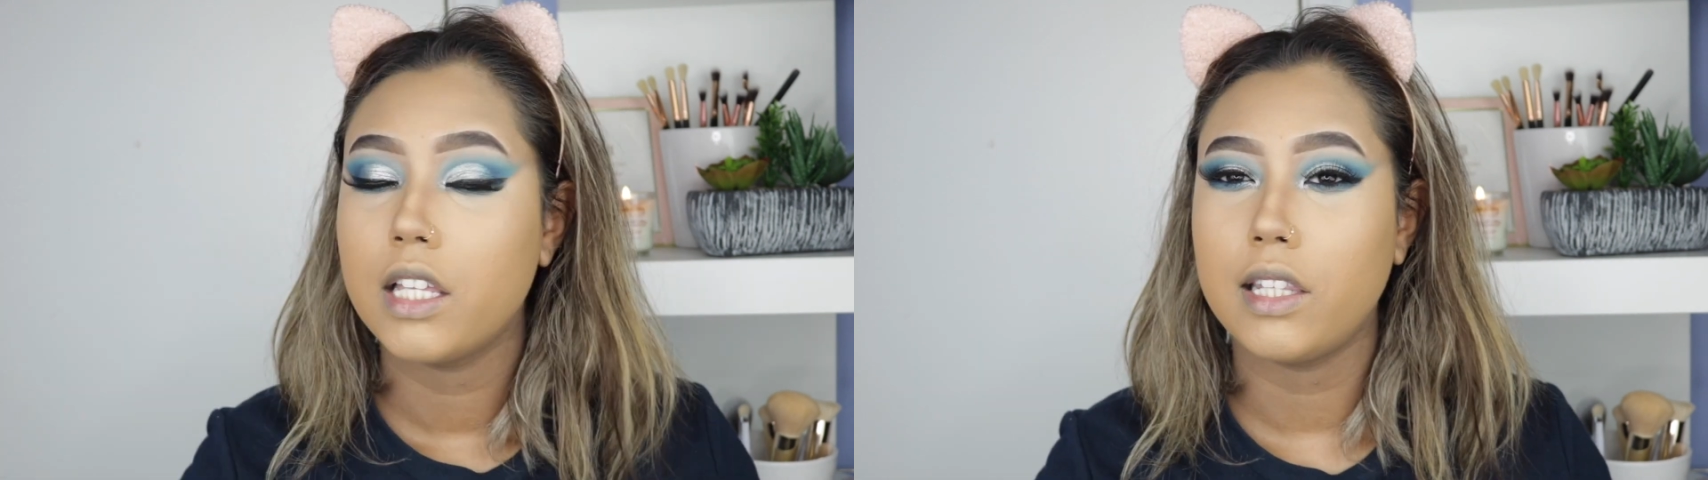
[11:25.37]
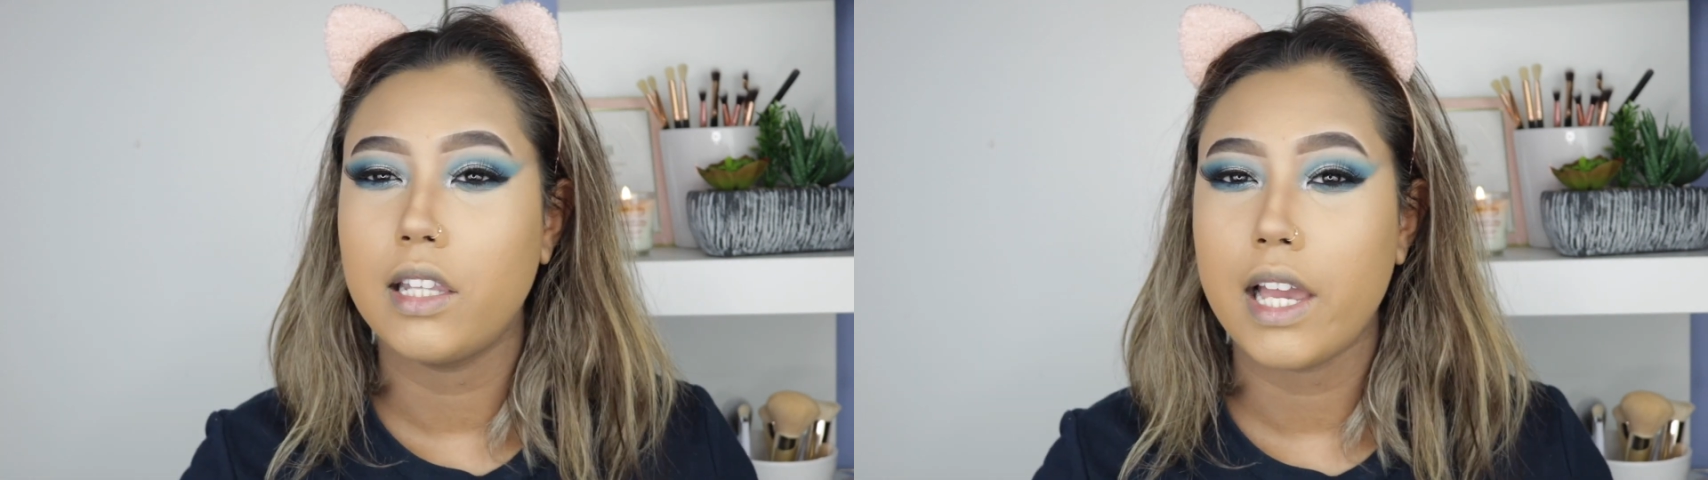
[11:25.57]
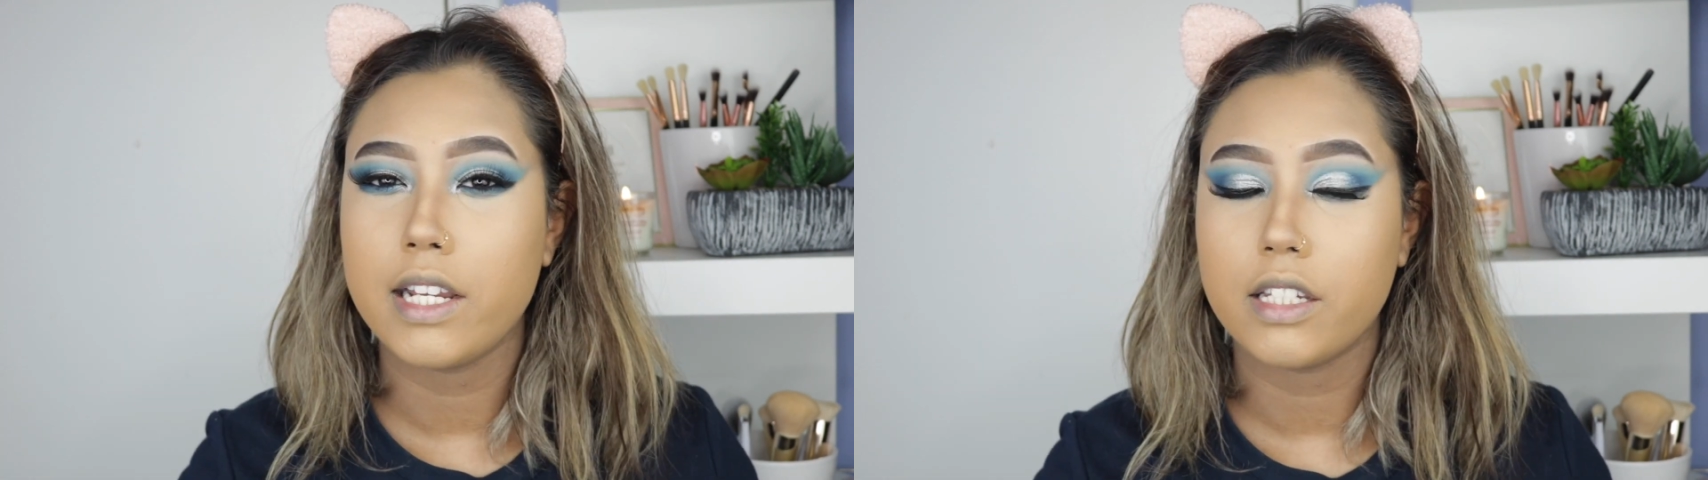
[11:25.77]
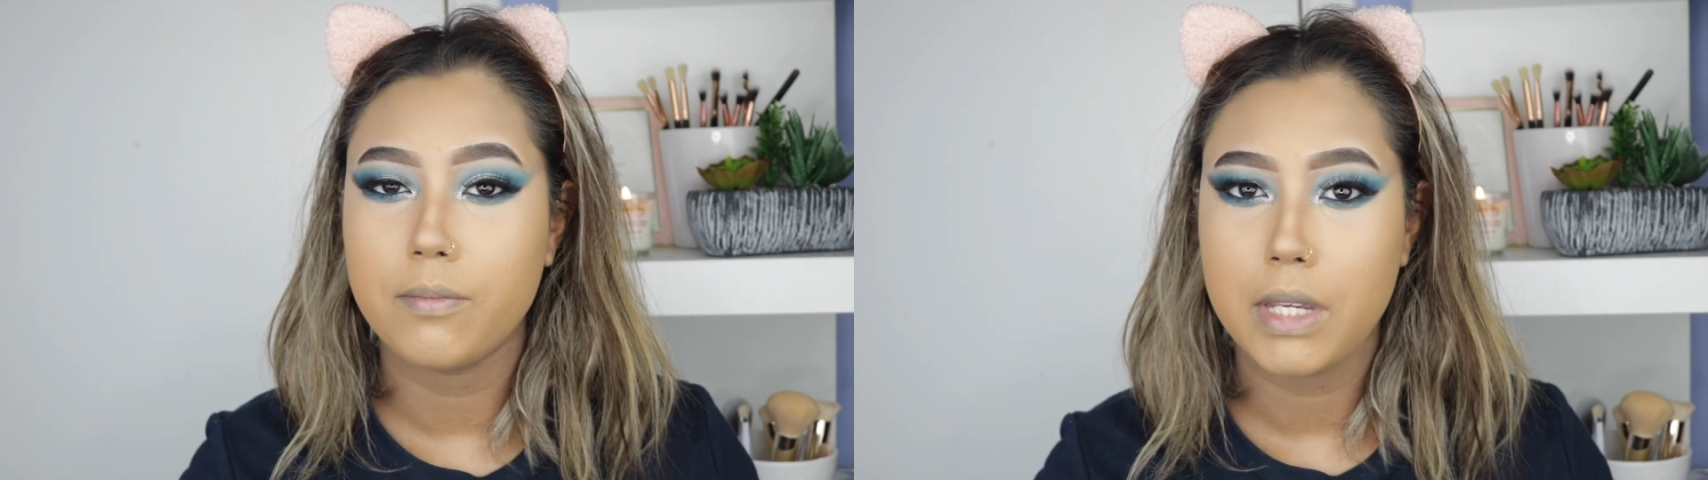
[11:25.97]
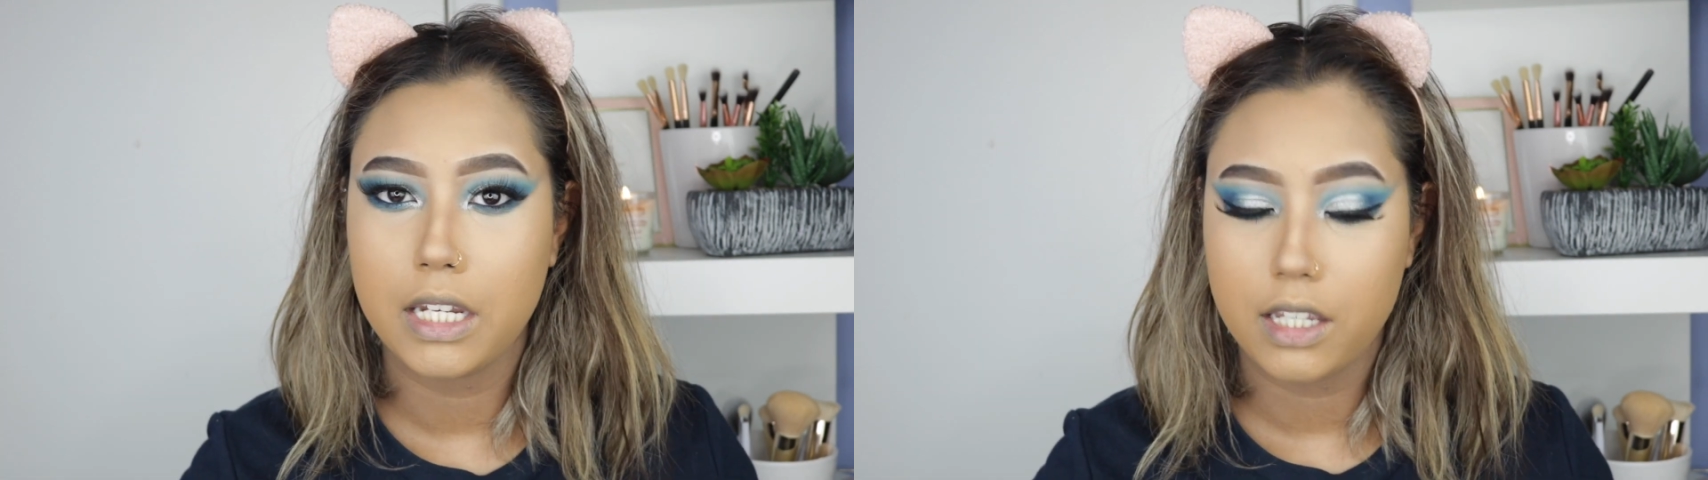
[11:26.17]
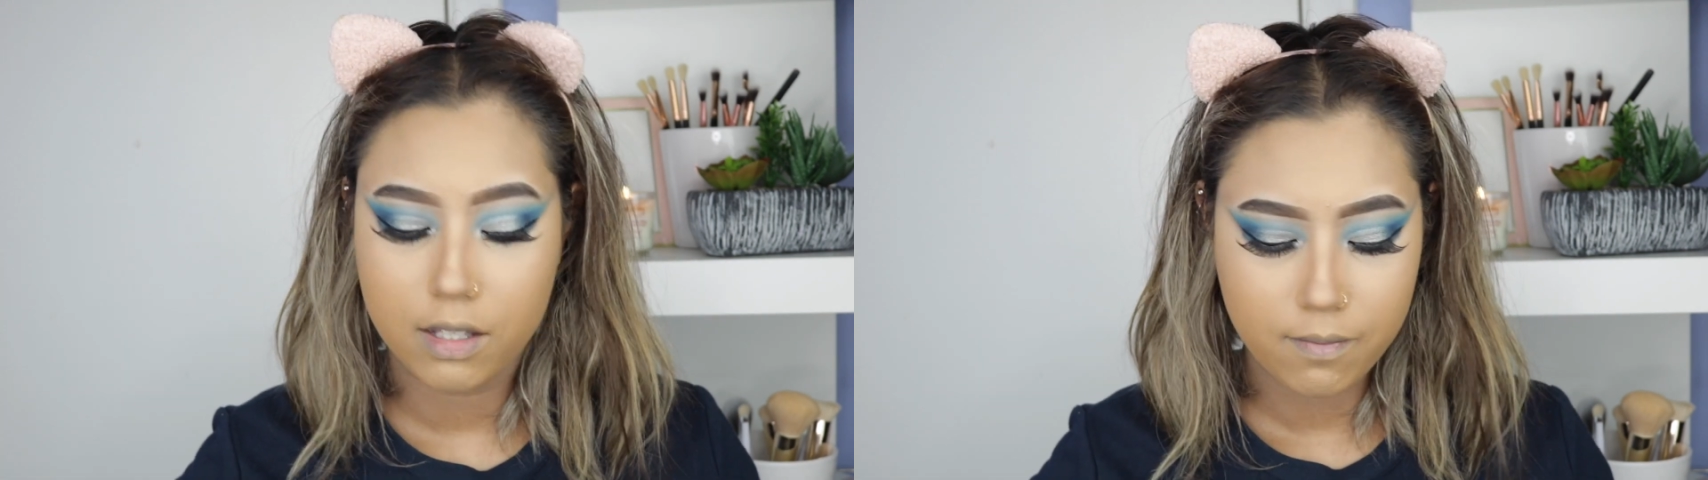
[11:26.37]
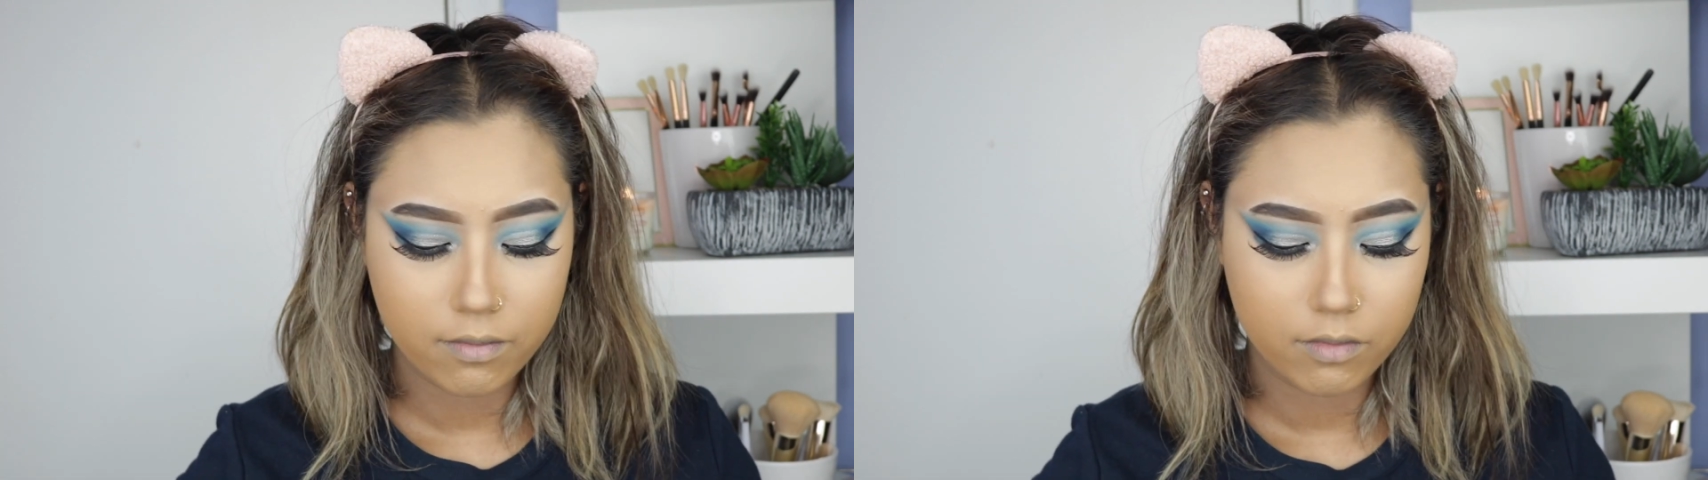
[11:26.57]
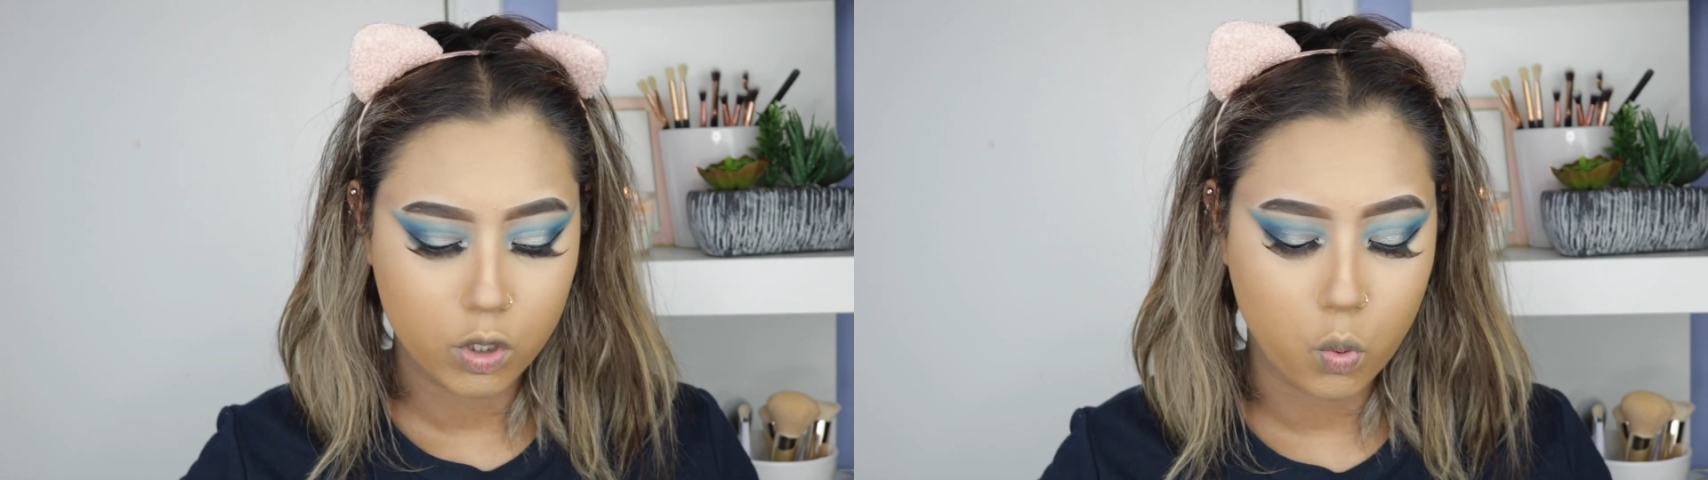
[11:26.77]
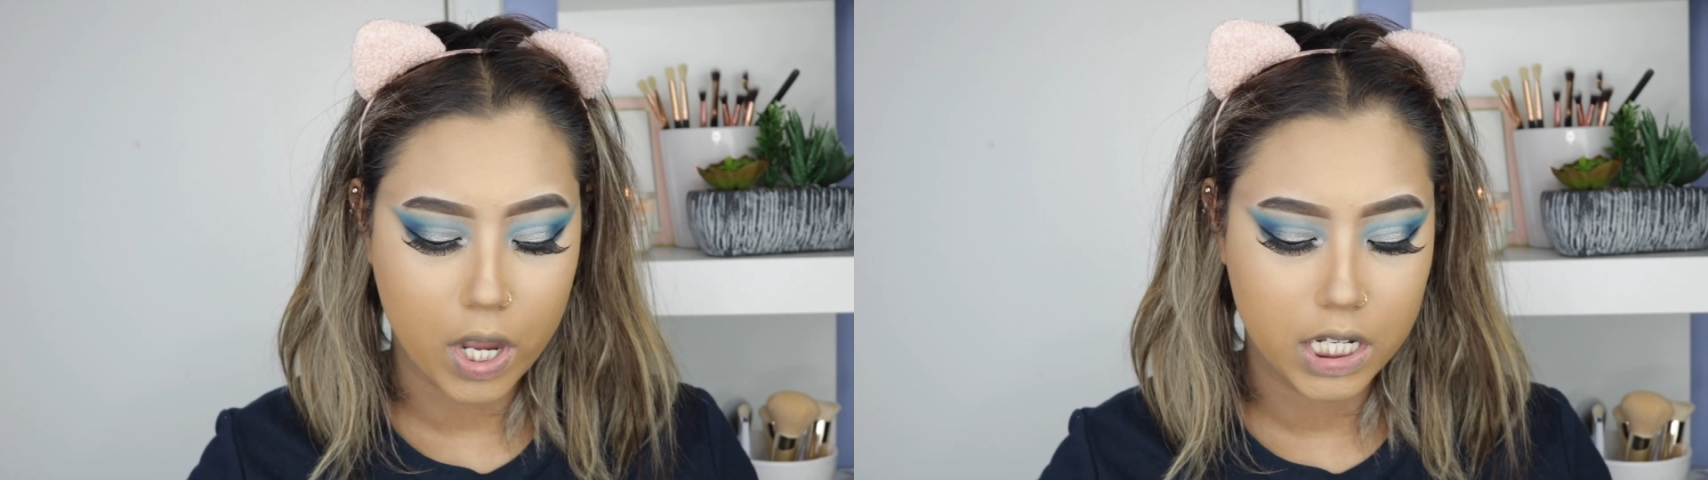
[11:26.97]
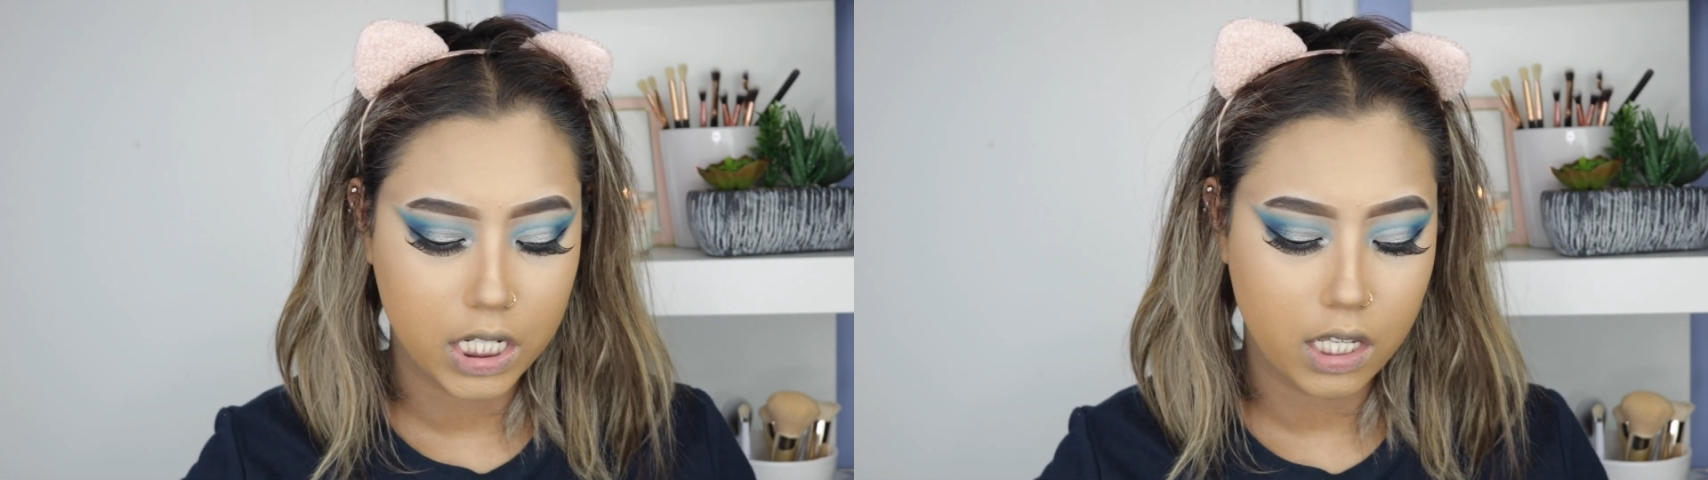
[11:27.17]
light medium
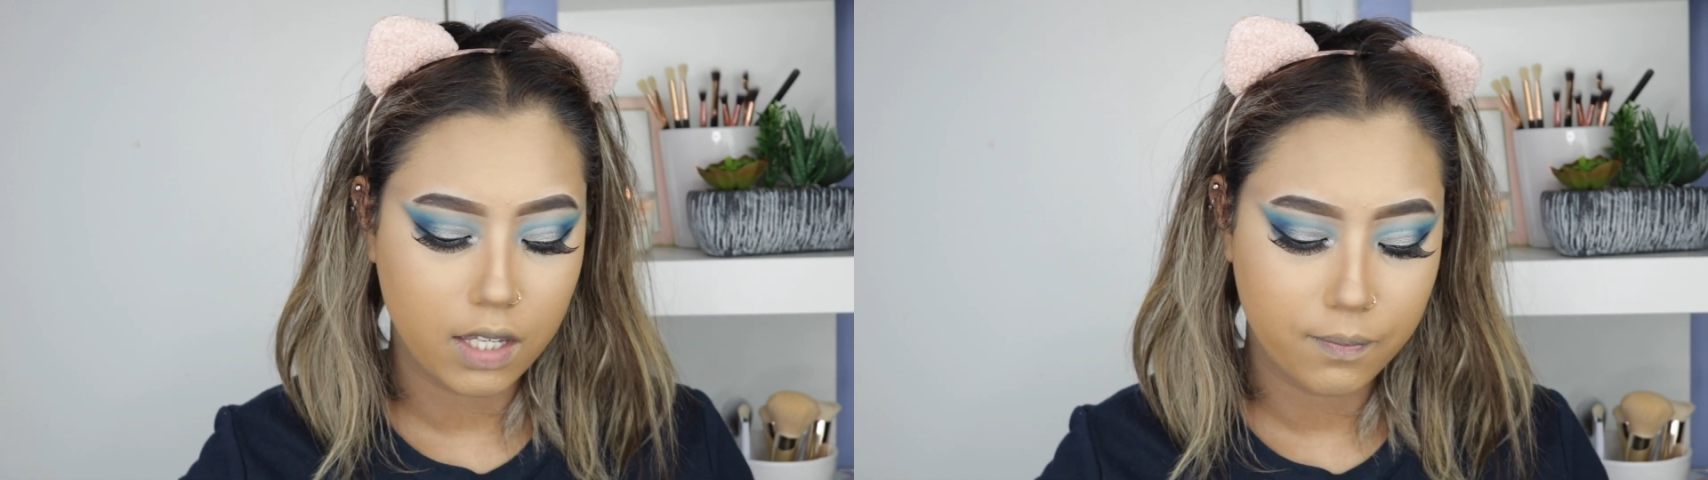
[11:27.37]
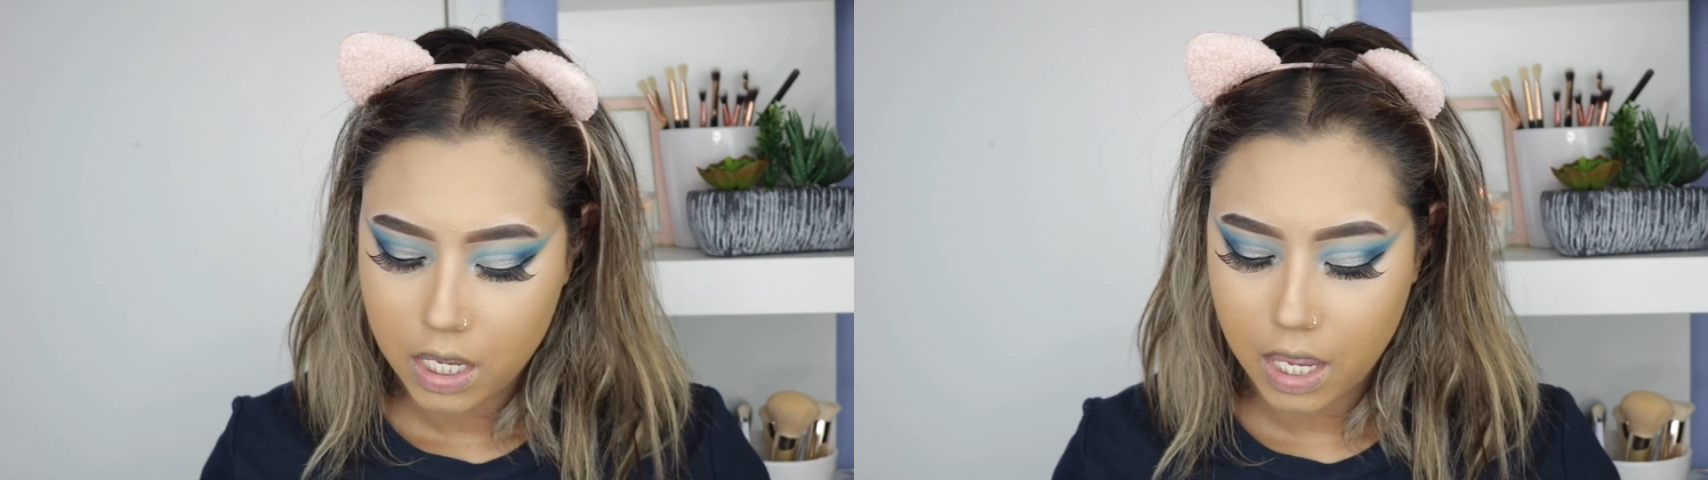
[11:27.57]
20,